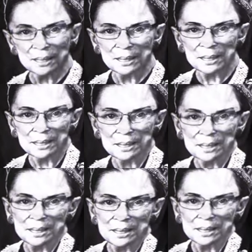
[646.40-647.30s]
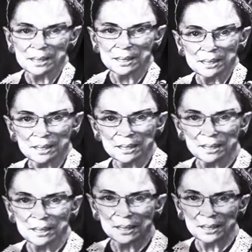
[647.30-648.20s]

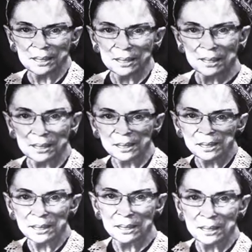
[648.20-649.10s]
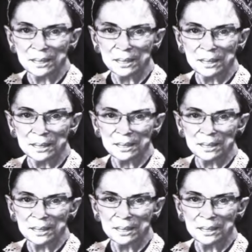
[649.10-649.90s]
No words are spoken by the person on screen.